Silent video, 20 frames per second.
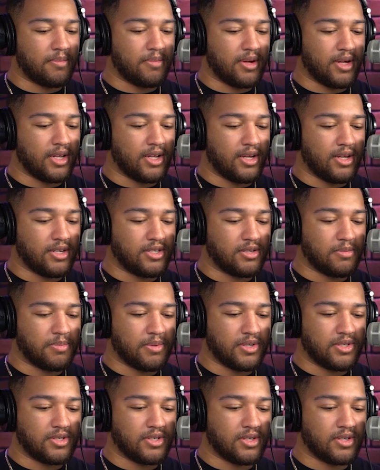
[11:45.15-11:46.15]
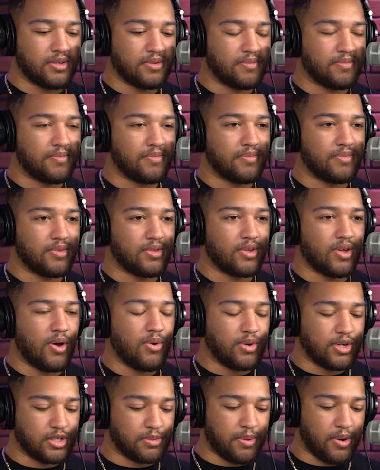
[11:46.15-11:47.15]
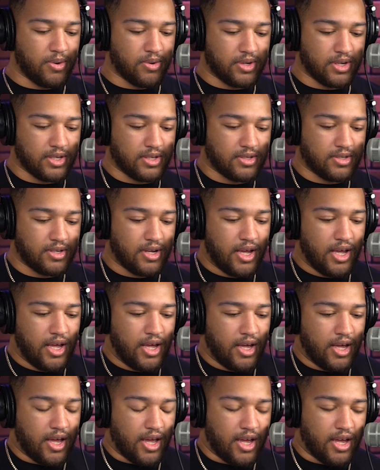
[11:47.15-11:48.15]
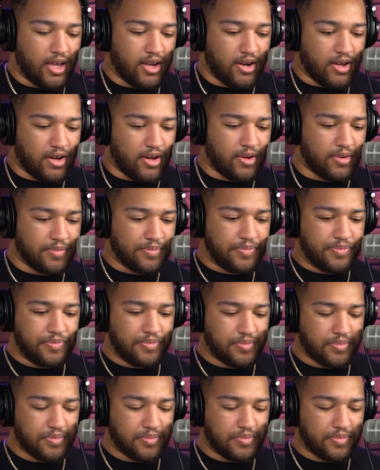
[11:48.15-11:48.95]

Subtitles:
It's a bunch of hocus pocus, and I don't